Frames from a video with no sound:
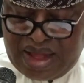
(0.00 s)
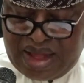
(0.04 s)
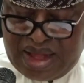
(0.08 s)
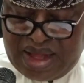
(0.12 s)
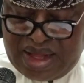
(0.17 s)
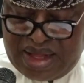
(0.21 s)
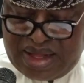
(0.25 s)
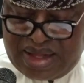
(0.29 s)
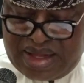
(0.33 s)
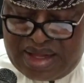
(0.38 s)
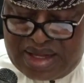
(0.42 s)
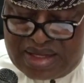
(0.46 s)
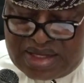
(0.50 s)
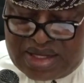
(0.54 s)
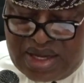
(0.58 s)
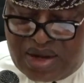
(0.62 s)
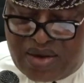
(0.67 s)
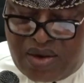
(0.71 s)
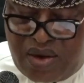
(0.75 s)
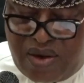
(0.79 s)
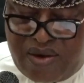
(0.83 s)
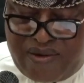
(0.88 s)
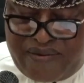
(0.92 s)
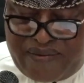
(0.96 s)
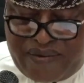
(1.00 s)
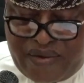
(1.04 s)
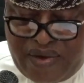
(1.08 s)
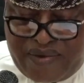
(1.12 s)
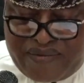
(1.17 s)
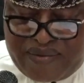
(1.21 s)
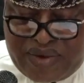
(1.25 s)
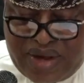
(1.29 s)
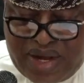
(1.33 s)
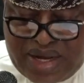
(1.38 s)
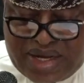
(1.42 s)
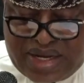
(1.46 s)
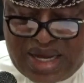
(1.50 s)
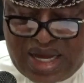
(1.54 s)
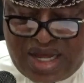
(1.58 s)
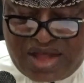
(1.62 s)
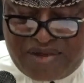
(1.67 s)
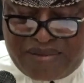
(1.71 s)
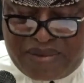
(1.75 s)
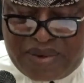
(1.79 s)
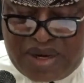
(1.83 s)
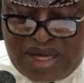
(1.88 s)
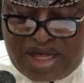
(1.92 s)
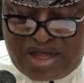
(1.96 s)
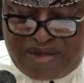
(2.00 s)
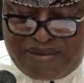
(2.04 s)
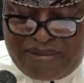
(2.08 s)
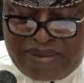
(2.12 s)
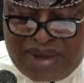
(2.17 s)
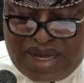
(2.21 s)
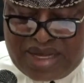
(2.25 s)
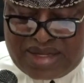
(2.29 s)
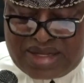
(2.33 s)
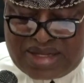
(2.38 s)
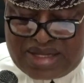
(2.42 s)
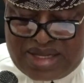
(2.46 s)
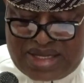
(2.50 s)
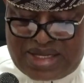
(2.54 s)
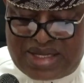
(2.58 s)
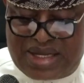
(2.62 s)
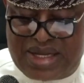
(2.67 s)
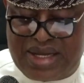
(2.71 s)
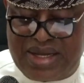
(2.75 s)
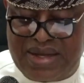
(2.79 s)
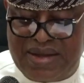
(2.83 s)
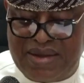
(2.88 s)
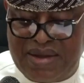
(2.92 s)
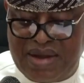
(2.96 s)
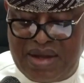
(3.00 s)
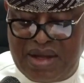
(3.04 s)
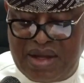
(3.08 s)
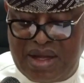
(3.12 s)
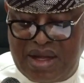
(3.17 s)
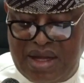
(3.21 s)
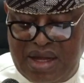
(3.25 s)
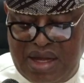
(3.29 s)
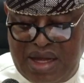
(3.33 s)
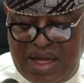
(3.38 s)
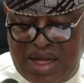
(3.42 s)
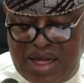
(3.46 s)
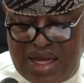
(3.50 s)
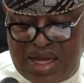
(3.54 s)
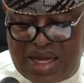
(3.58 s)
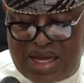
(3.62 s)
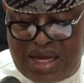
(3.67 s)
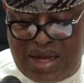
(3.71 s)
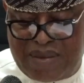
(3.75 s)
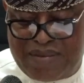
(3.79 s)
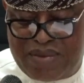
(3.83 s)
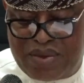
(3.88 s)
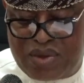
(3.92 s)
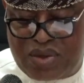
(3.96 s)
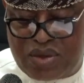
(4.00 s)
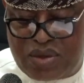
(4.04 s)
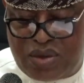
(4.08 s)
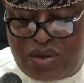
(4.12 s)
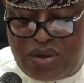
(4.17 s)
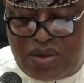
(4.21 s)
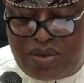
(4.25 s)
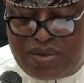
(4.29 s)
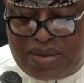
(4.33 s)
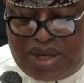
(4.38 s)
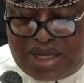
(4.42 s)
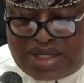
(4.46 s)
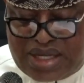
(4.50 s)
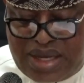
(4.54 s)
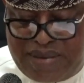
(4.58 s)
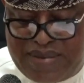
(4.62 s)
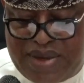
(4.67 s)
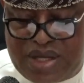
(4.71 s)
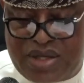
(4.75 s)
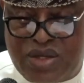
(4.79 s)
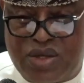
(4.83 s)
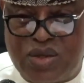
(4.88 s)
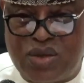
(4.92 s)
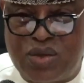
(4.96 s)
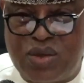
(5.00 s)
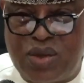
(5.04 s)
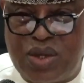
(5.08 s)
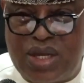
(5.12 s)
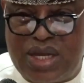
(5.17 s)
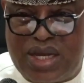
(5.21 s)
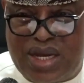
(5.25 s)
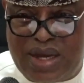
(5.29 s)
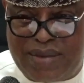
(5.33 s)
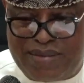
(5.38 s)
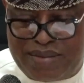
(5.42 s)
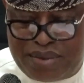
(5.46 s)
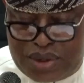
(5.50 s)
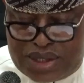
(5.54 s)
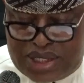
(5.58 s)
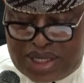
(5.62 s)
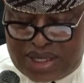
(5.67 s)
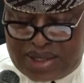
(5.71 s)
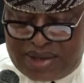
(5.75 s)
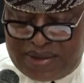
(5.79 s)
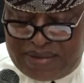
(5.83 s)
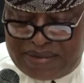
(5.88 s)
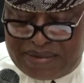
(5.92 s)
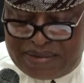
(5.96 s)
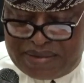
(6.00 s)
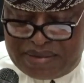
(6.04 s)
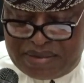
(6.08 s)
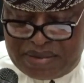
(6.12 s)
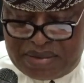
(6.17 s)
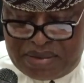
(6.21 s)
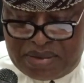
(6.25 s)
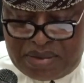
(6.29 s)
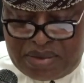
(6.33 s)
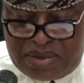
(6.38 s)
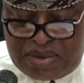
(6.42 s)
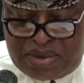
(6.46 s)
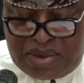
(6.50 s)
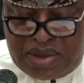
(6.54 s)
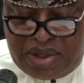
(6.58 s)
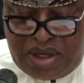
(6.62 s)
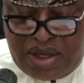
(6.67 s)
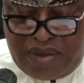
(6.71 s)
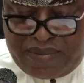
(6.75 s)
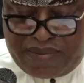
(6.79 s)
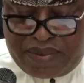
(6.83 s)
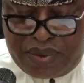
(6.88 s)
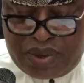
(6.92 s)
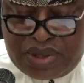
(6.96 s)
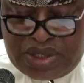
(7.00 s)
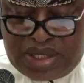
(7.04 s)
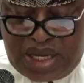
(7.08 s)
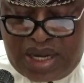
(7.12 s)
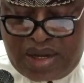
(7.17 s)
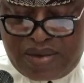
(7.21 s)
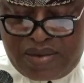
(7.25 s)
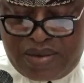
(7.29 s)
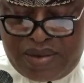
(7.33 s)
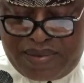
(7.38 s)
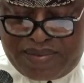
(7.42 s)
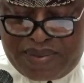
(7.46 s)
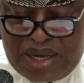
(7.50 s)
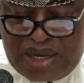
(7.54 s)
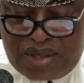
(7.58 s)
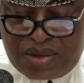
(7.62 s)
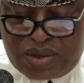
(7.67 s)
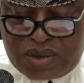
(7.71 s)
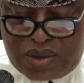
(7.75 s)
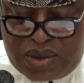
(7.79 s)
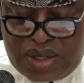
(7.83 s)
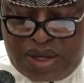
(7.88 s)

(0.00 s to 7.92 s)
in the takeoff of our Diaspora Smart City in Kabuso, Maitama 2 in Abuja, a project we plan to